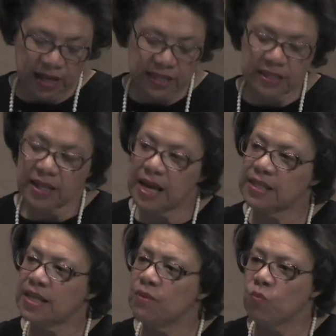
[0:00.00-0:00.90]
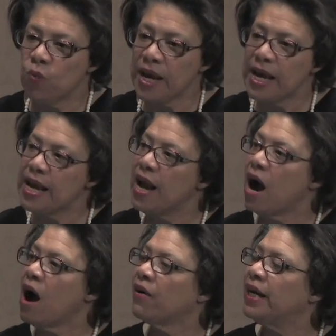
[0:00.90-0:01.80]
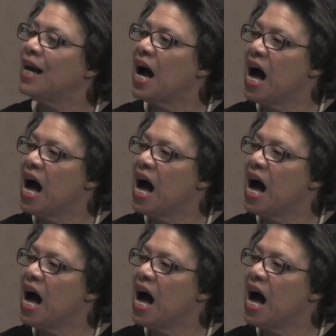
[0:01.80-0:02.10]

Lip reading: says that we are an